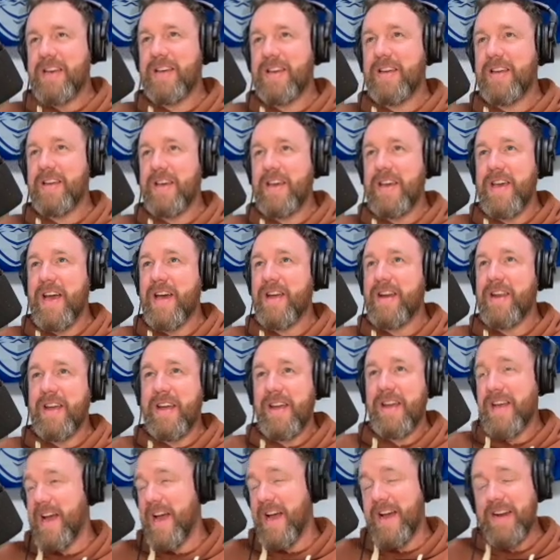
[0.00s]
he
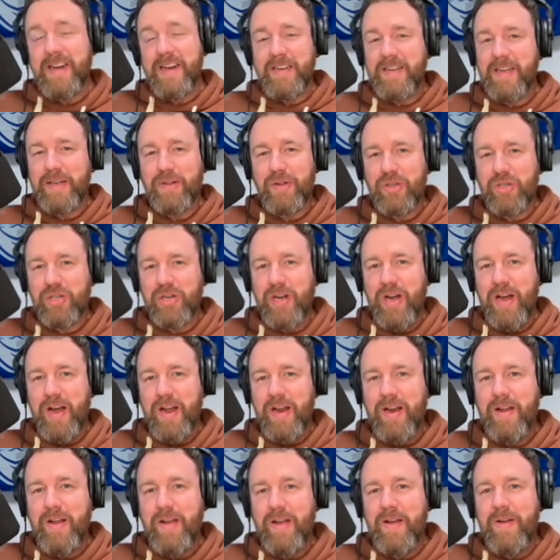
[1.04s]
had to take the
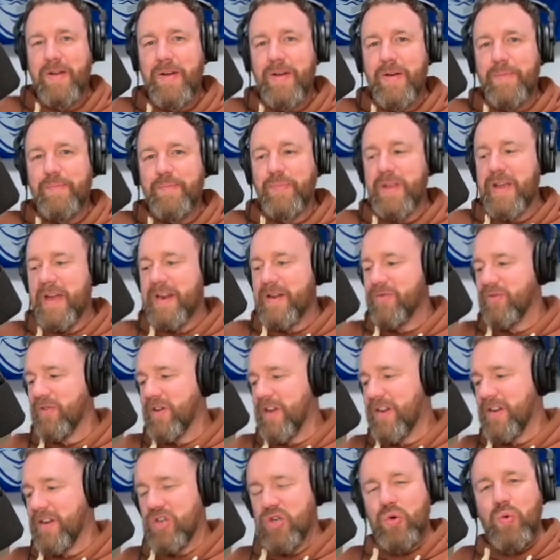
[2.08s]
shot, and he was
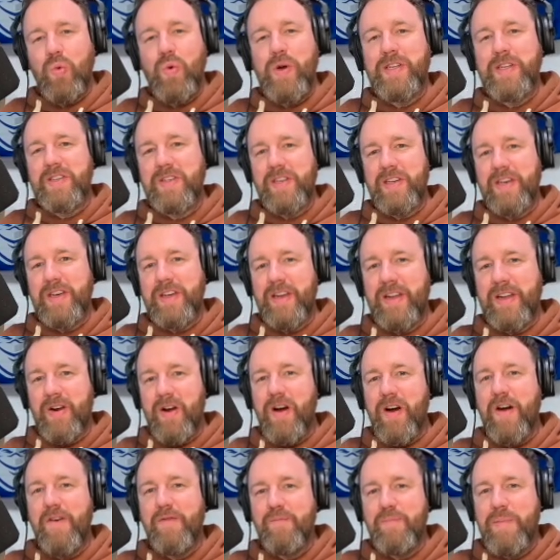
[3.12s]
kind of twisting and
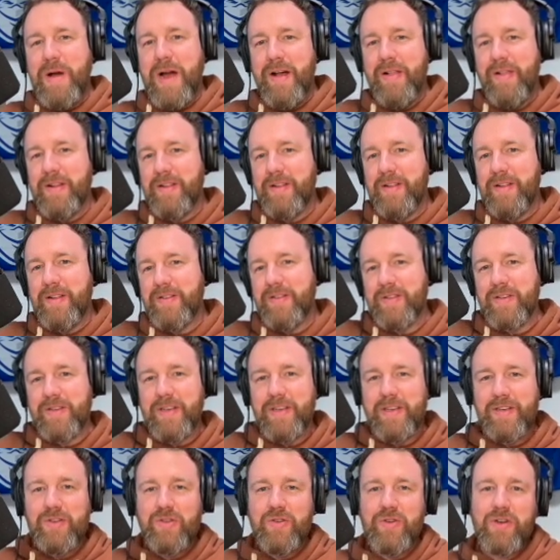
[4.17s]
off balance
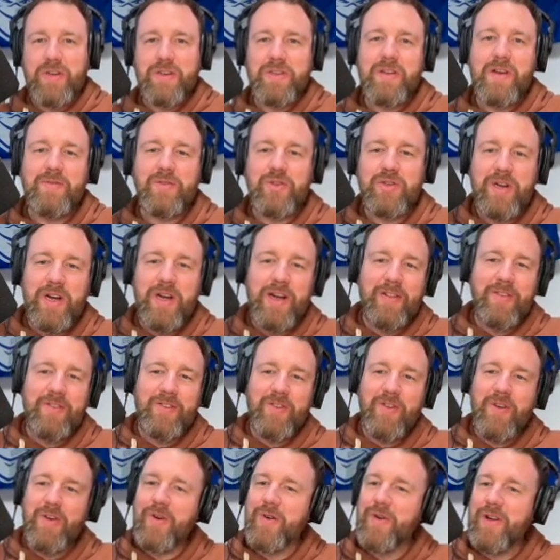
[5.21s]
and took a tough shot.
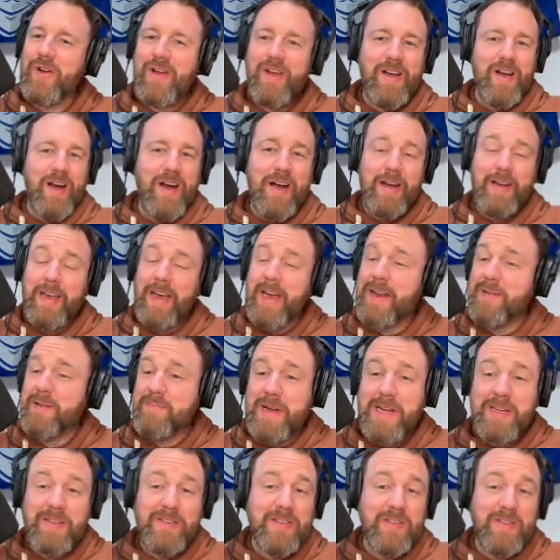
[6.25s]
So again,
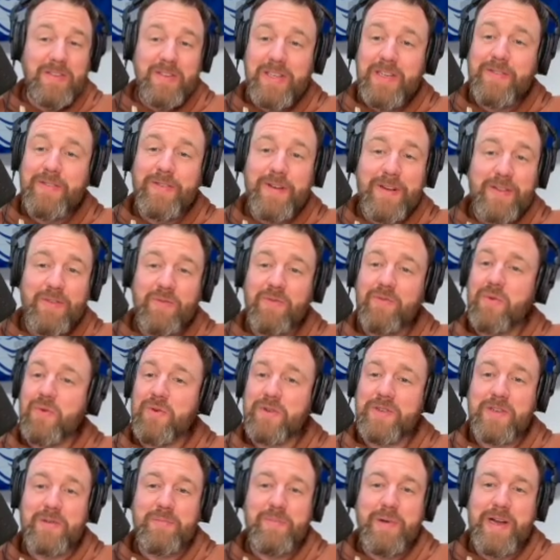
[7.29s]
Mason's defense
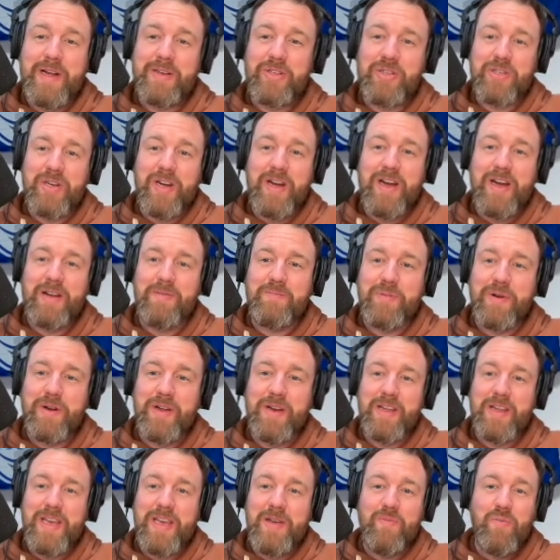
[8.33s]
forced a bad shot,
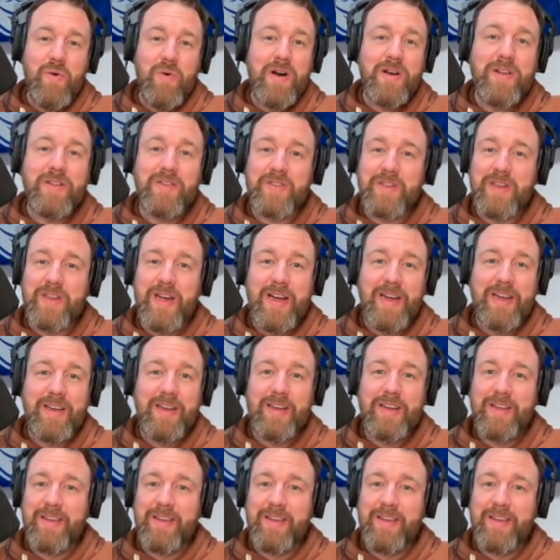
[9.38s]
but he was like